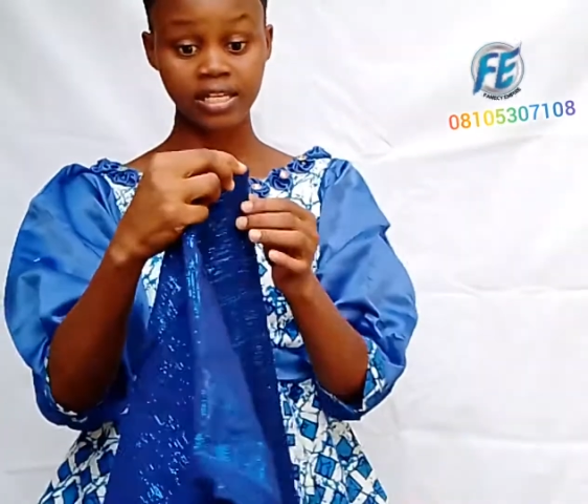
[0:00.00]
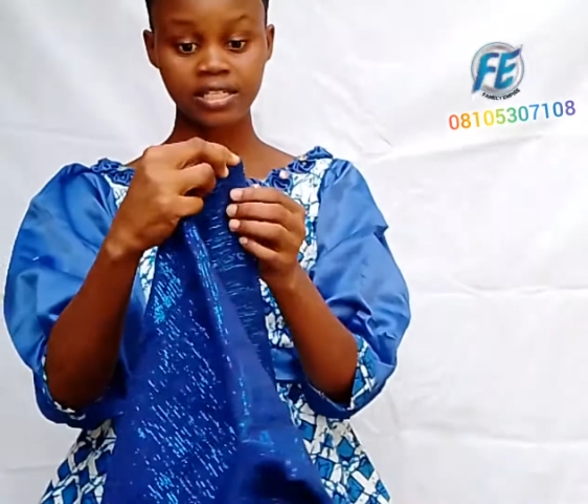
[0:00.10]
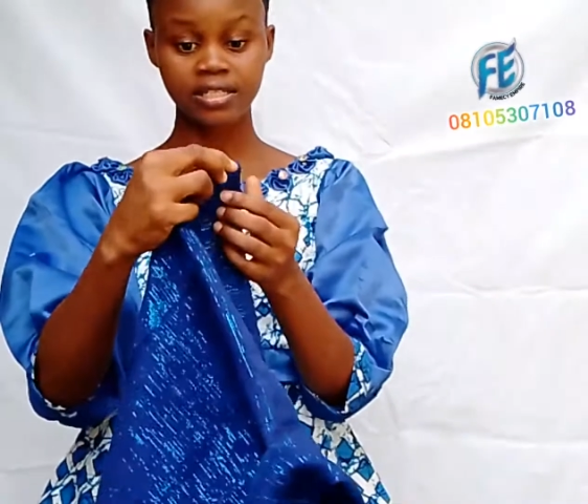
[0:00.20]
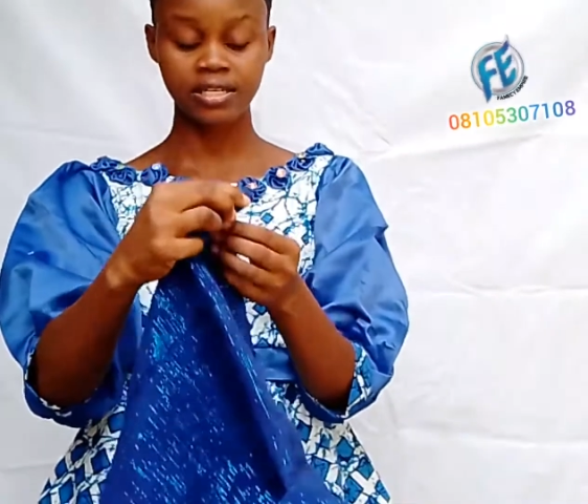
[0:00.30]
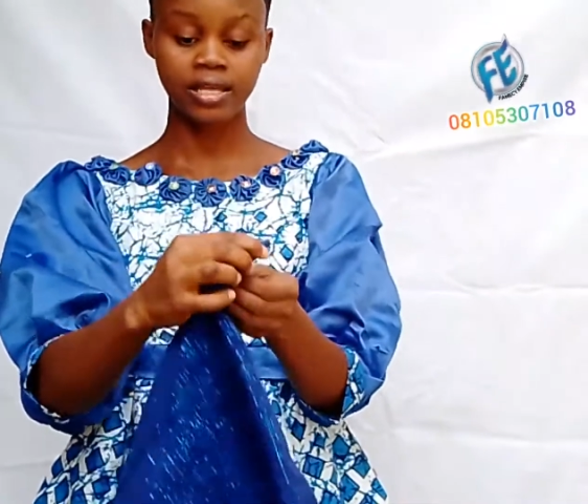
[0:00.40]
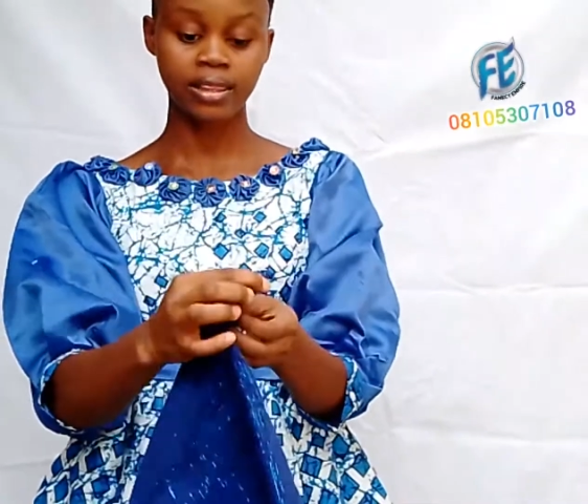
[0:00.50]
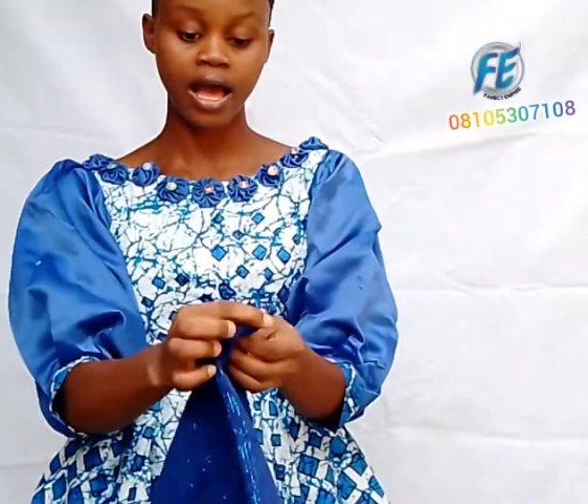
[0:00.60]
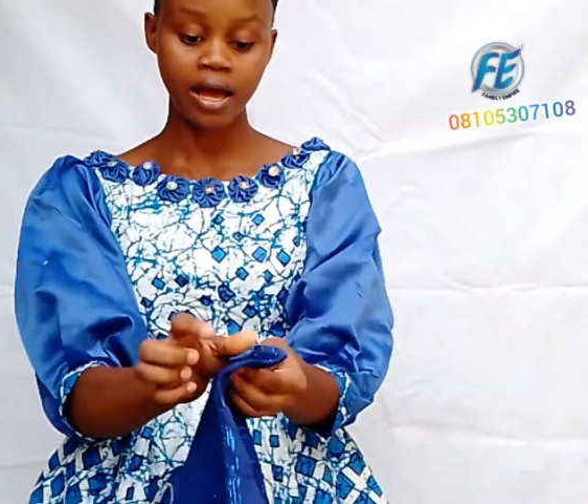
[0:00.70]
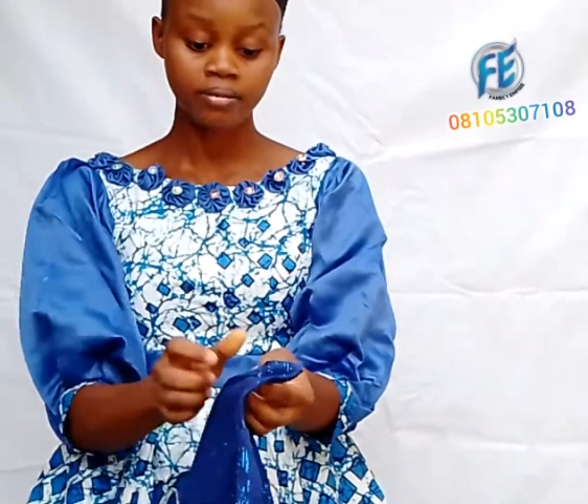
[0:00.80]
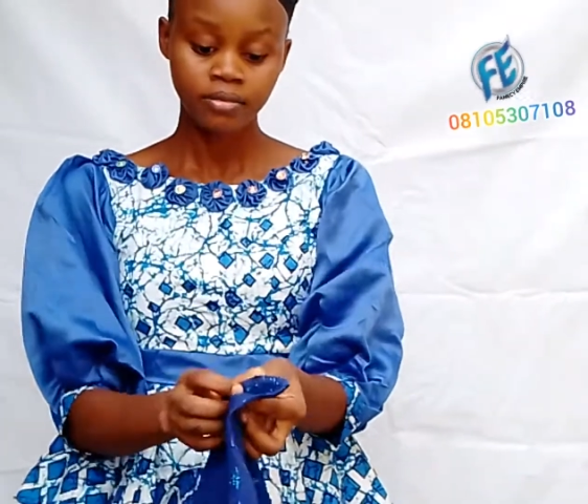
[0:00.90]
This is the
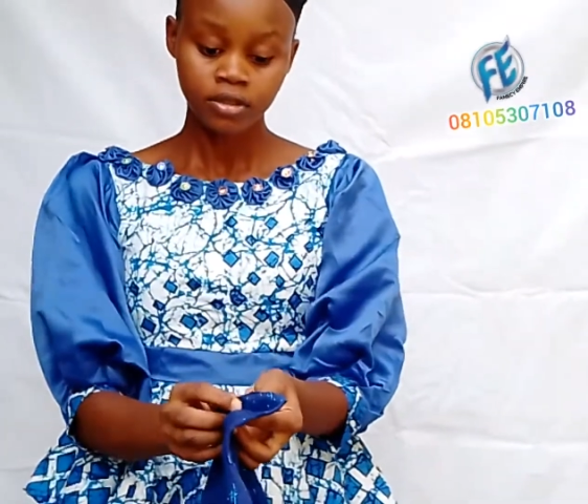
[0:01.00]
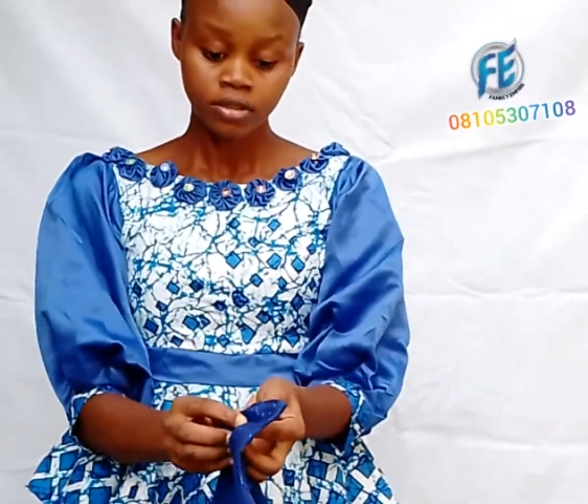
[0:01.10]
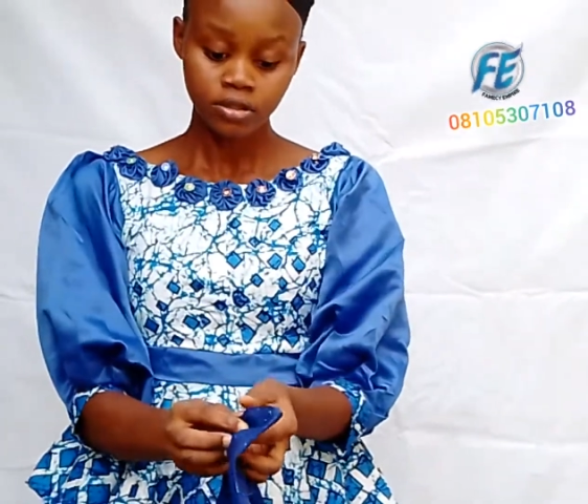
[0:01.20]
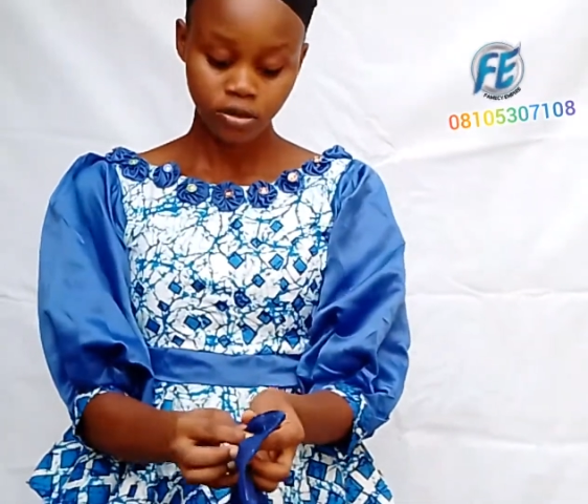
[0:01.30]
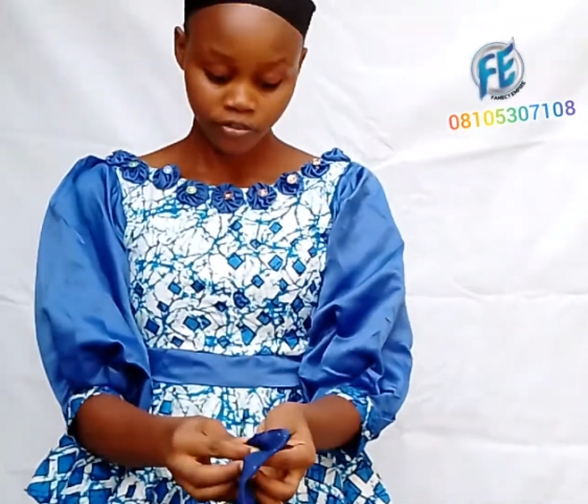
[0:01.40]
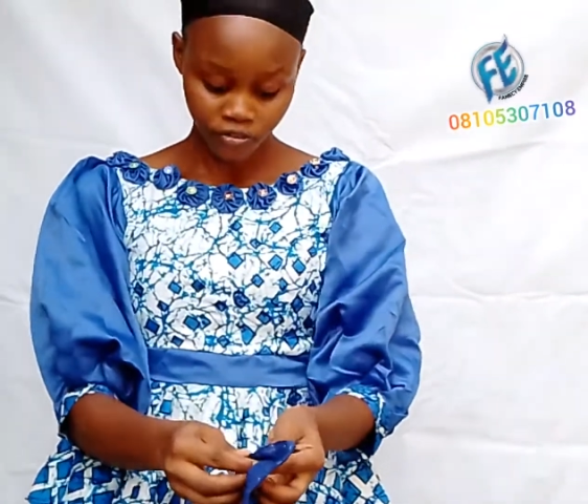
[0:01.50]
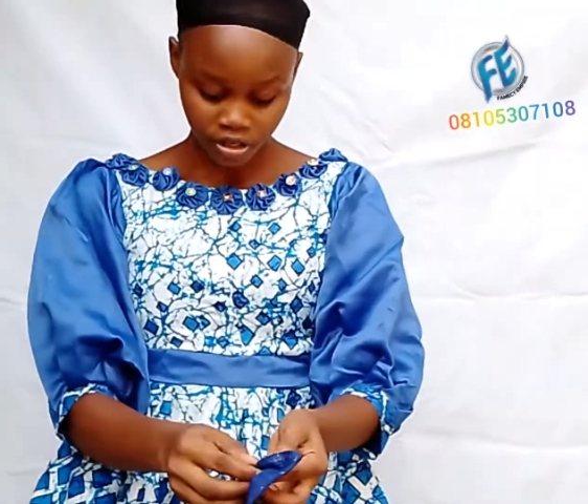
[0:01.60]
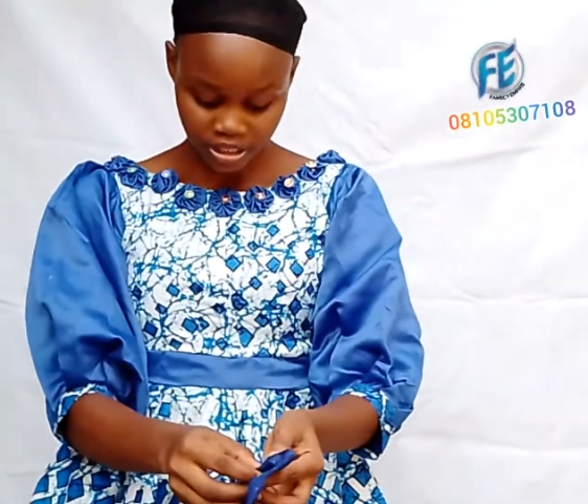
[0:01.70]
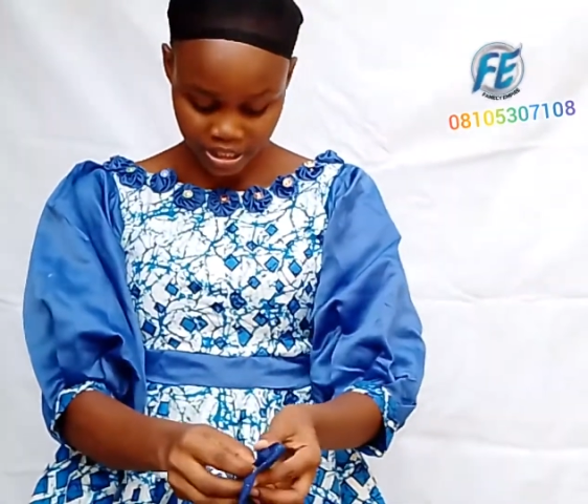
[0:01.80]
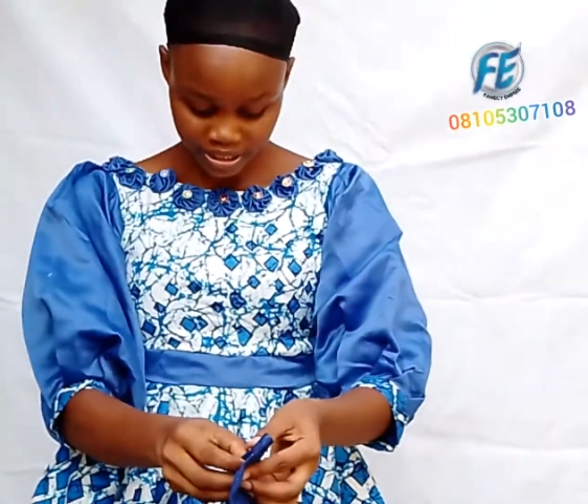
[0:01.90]
center. So
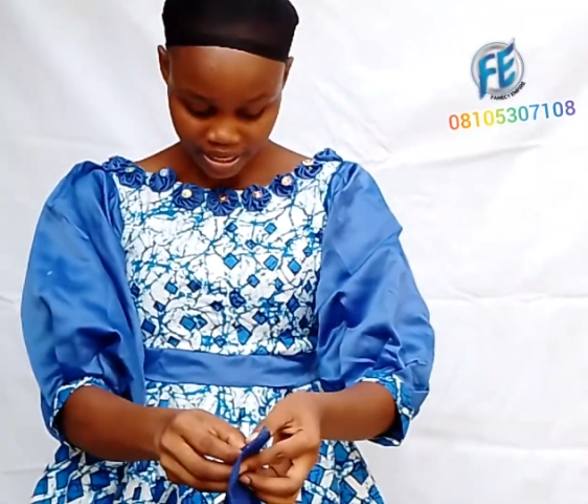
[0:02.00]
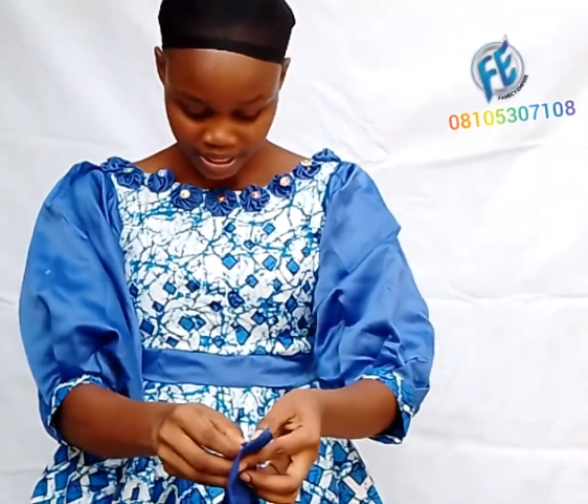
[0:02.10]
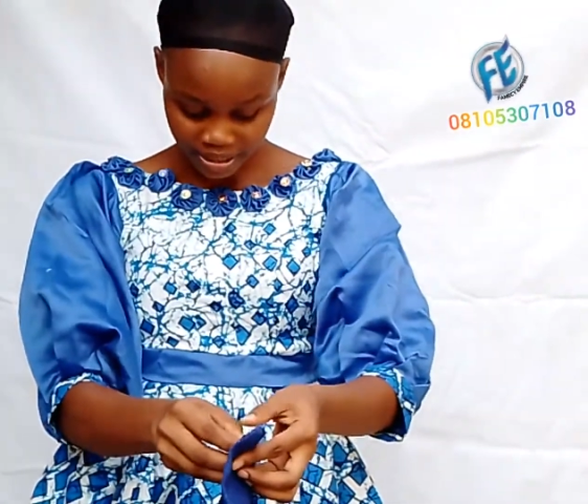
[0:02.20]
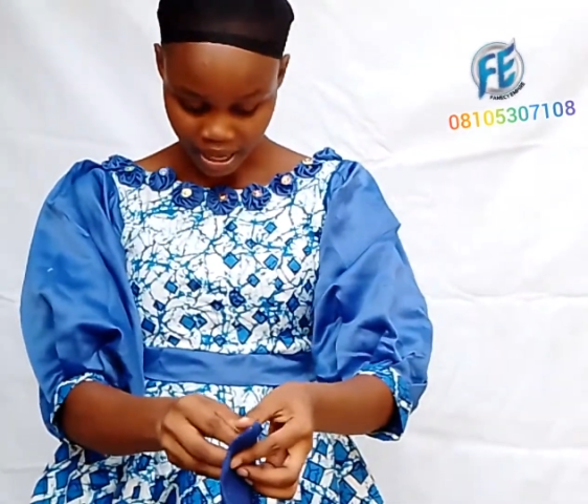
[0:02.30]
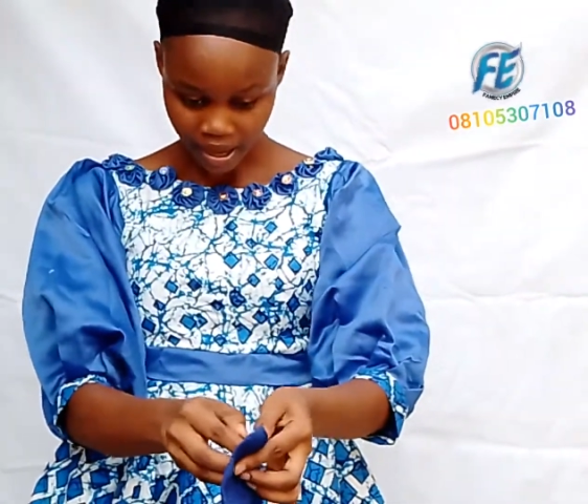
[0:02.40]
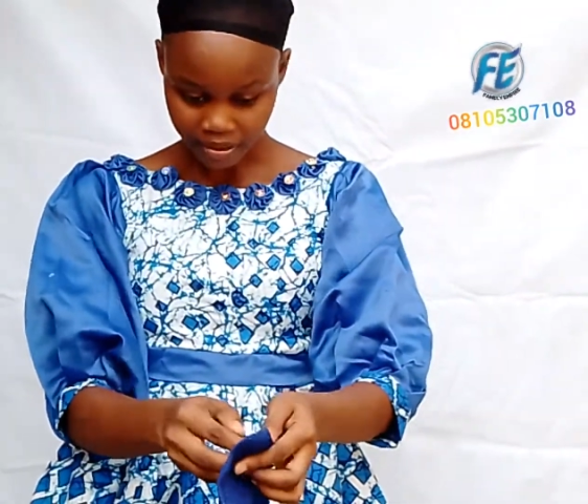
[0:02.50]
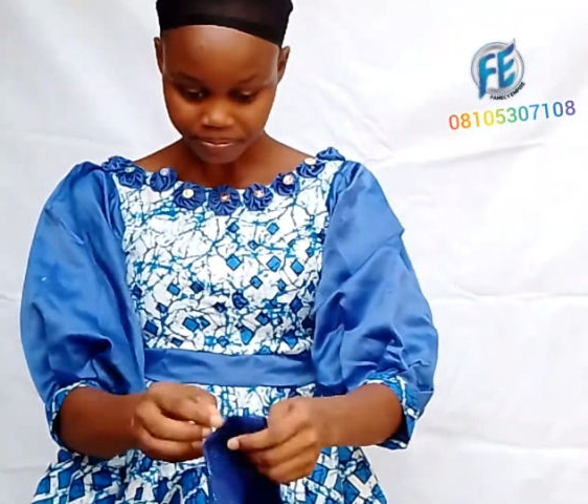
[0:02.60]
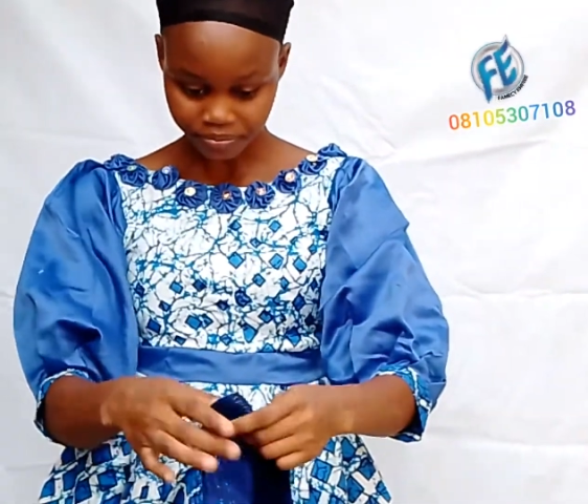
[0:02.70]
for this center,